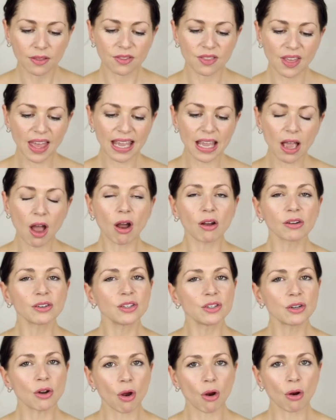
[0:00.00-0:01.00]
They
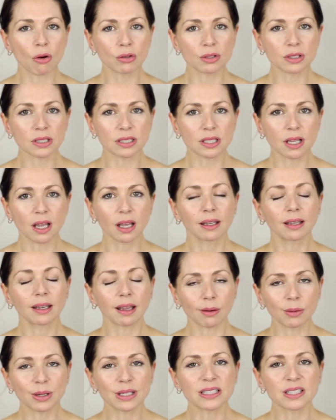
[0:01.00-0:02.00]
are not
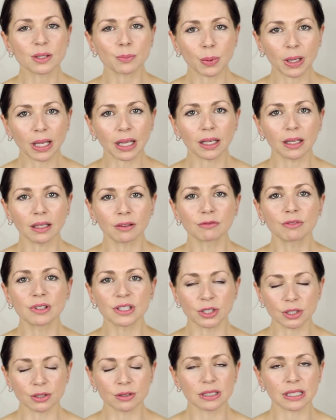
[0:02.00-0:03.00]
going to be
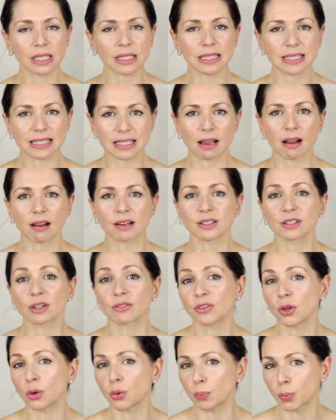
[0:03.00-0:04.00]
reducing the size
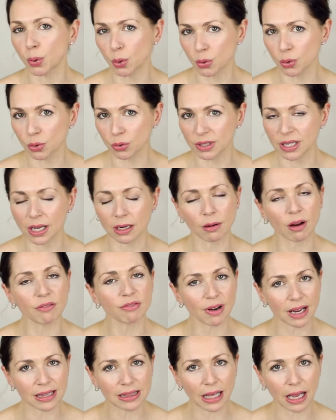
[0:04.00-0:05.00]
of your pores. I know
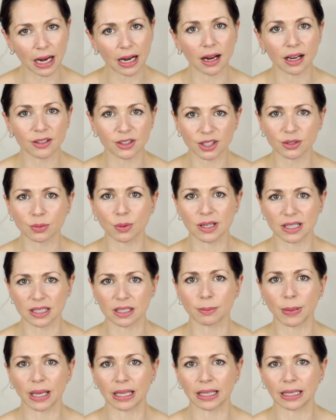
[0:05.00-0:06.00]
I've read that, I just wanted
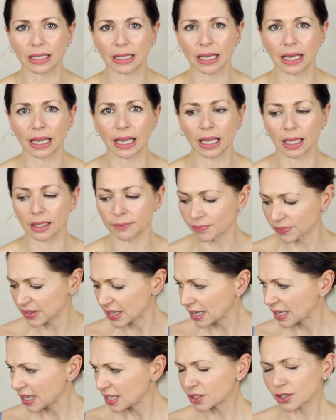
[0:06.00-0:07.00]
to make it clear,
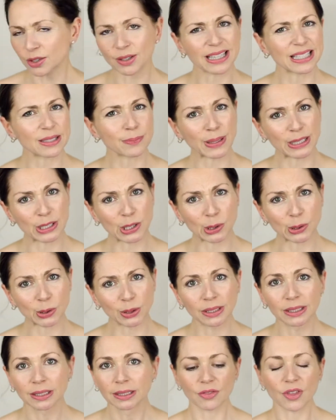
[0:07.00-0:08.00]
sorry that's my
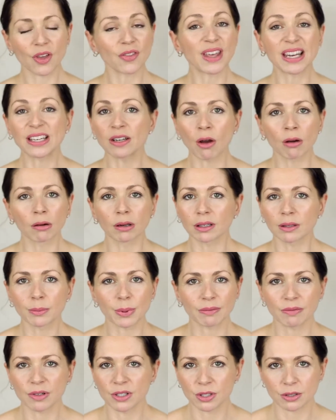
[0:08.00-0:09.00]
dog, that they're not going
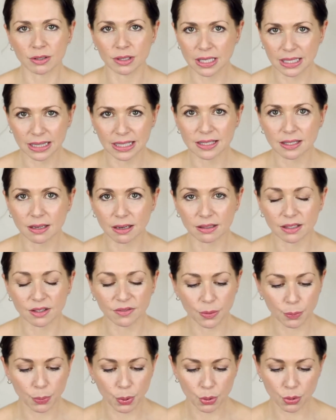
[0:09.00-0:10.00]
to be reducing the size
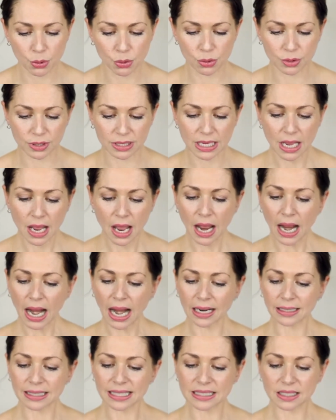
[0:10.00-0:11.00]
of your pores,
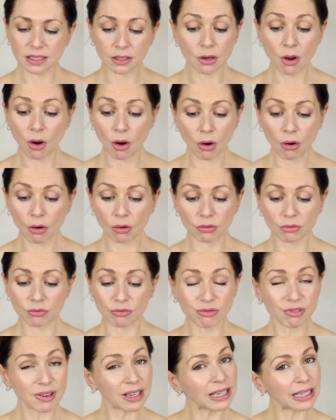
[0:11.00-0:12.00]
and it's
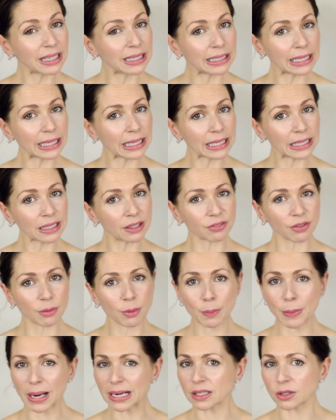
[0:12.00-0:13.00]
not really,
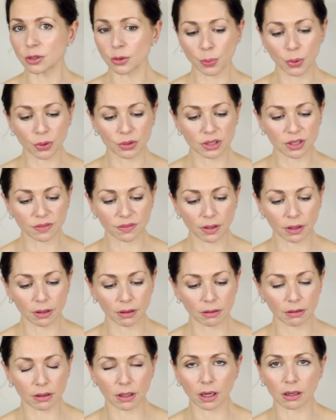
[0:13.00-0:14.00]
from a medical point of
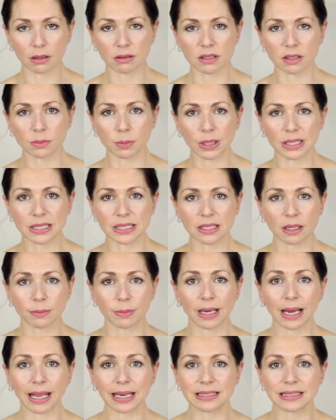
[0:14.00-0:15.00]
view, going to be
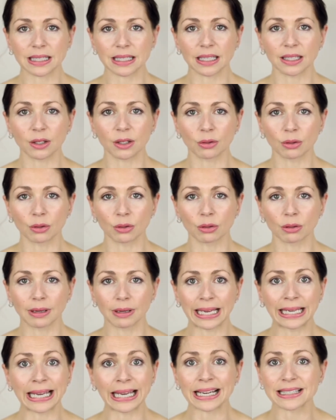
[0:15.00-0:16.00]
stimulating
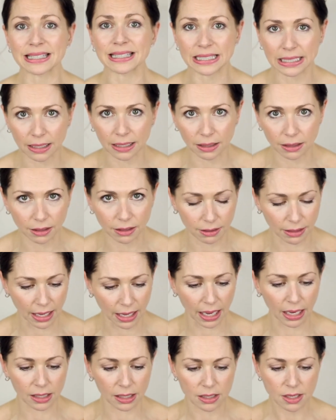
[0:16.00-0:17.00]
your elastin,
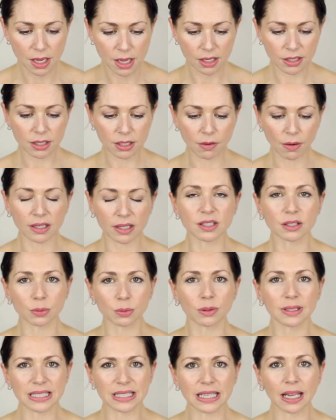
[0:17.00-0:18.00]
okay? So I
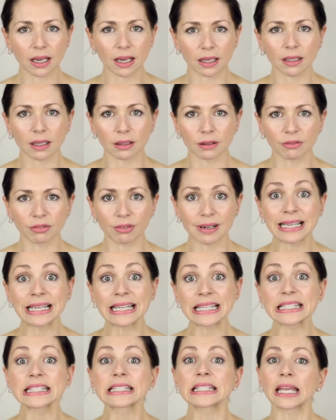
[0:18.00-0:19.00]
just wanted to get kind of
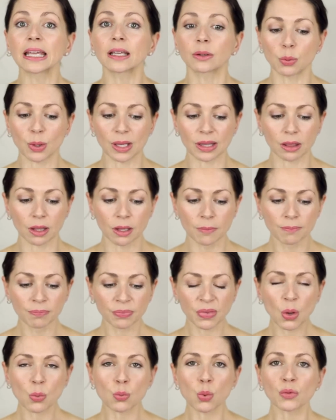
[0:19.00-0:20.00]
realistic with
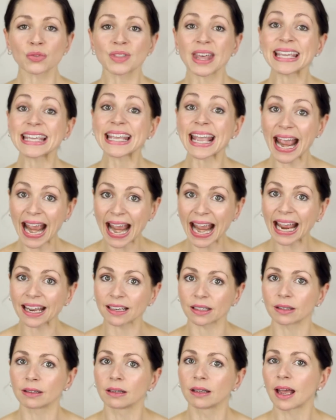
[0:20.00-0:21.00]
what they
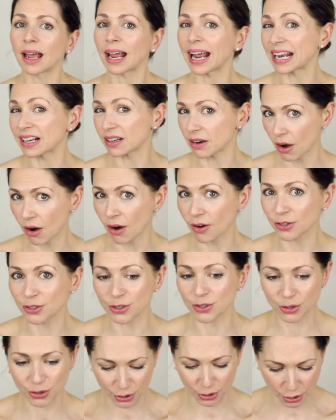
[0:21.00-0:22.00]
can and
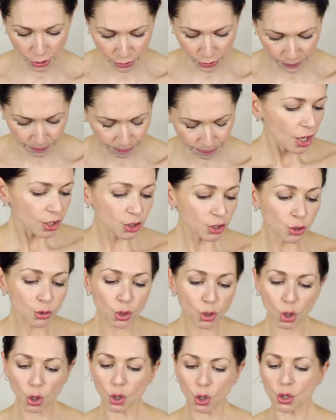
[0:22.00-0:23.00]
can't do. You
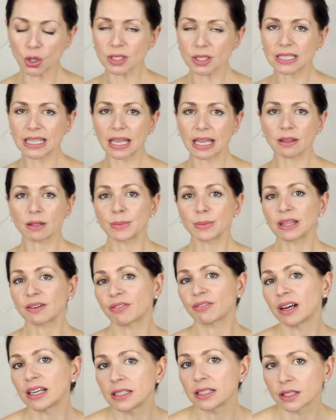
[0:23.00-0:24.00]
could keep them in the
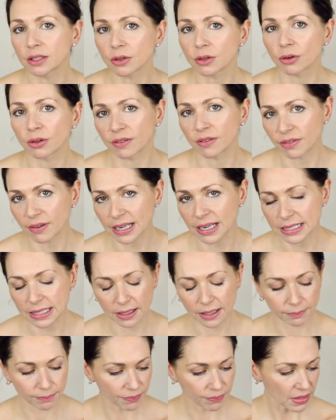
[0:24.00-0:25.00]
fridge or the
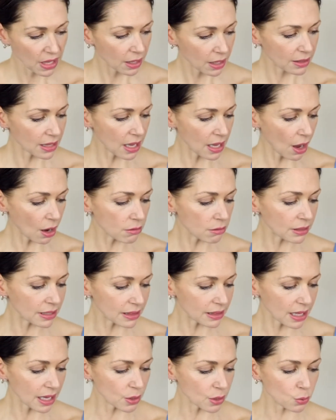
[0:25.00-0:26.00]
freezer. The
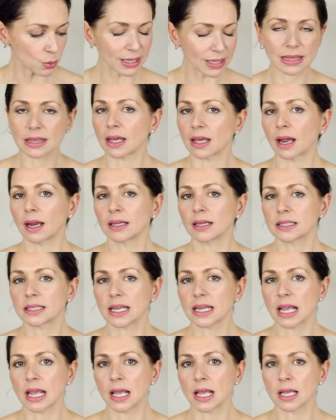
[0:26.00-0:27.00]
only thing with
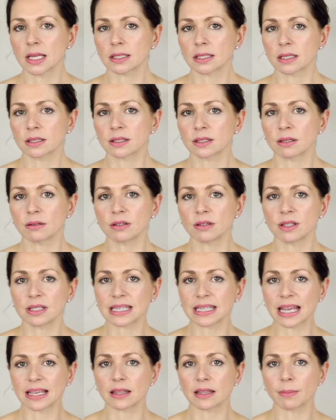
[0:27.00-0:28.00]
that is as soon as you
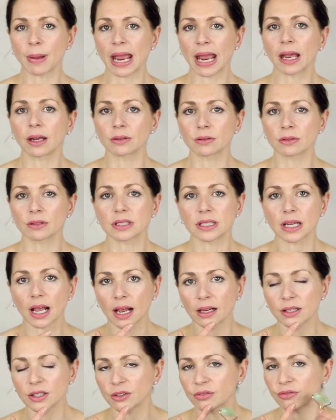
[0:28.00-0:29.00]
take them out
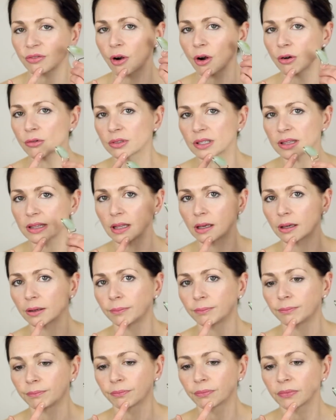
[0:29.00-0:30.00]
and you've rolled
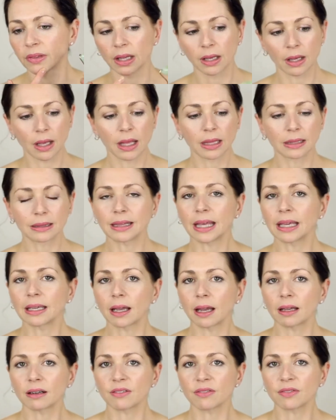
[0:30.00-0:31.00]
them, they're
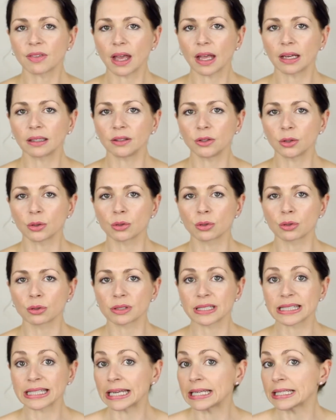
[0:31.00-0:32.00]
kind of then
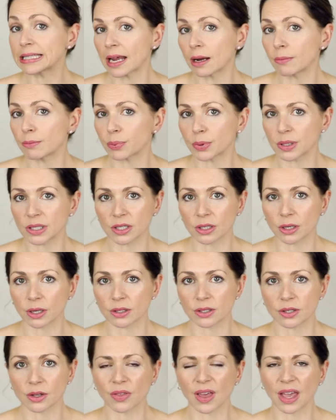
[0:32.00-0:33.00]
your skin
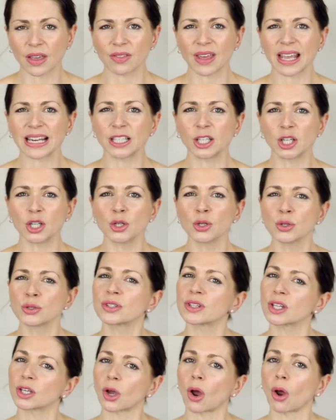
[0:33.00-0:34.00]
temperature, so they
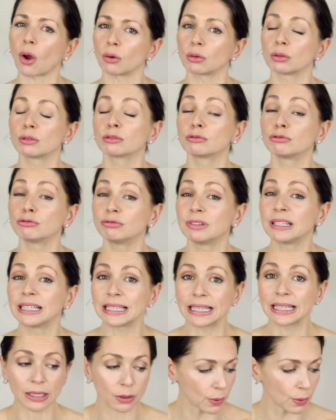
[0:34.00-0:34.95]
lose the cold really